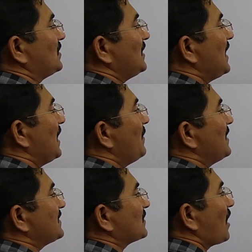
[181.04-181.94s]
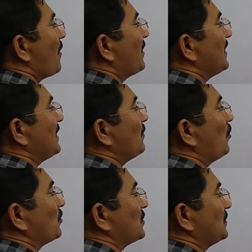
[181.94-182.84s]
3 elements common in
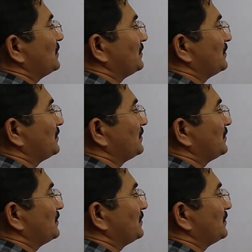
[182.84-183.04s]
both.